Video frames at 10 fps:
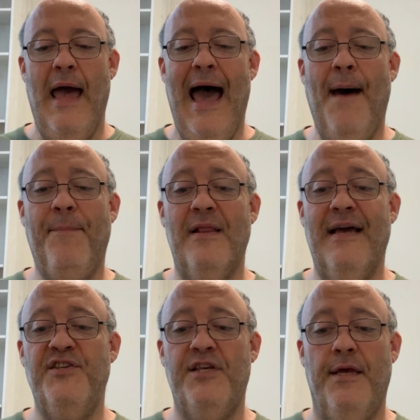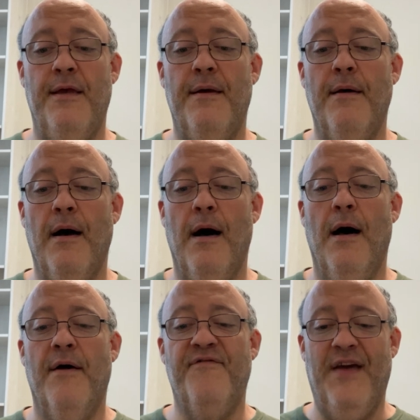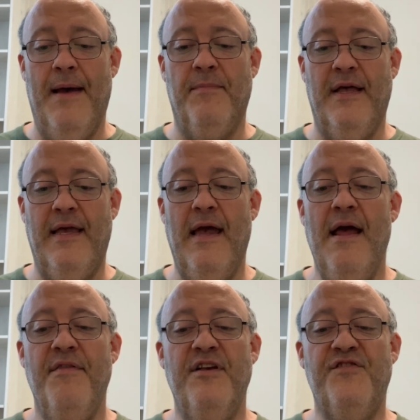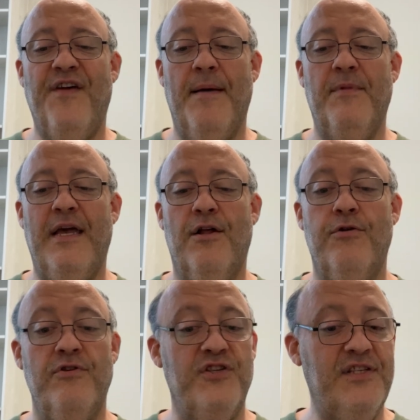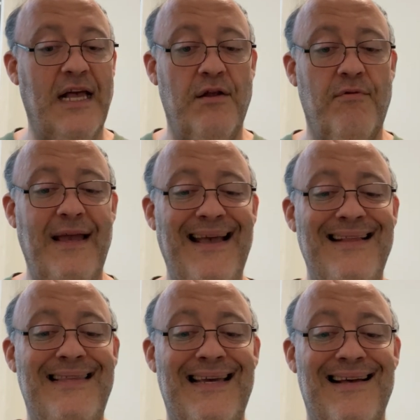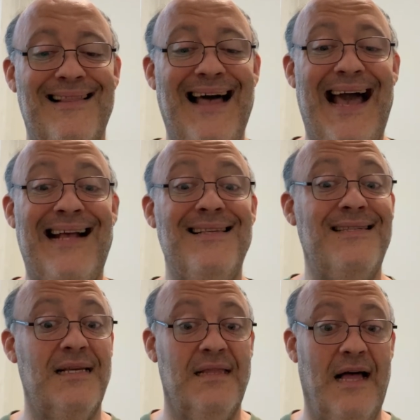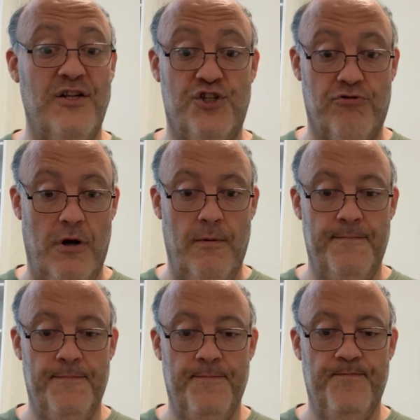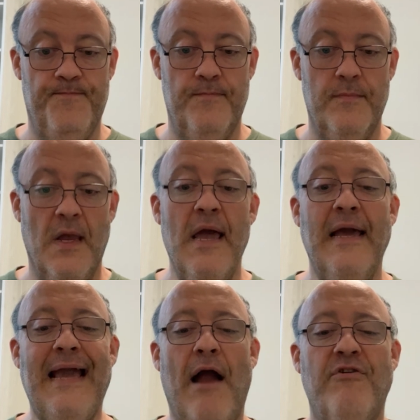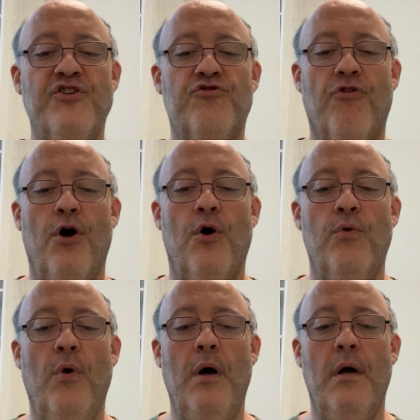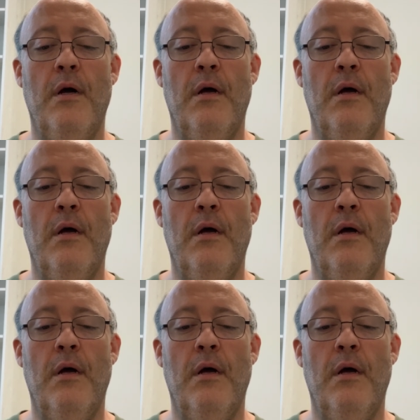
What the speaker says: Apelaceae family. This family includes celery, dill, and cilantro. Carrots grow